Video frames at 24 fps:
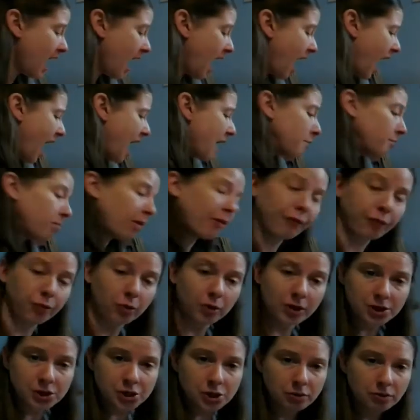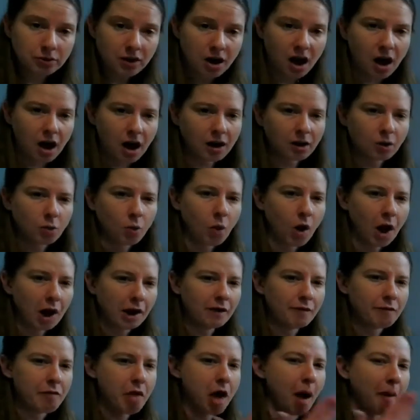And before too long, one of
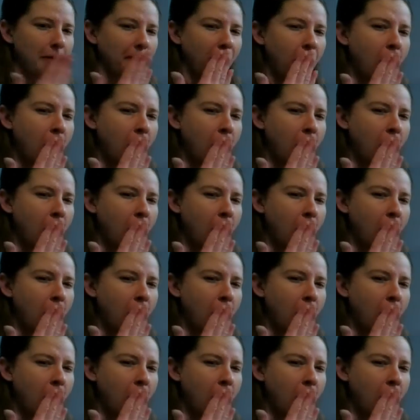them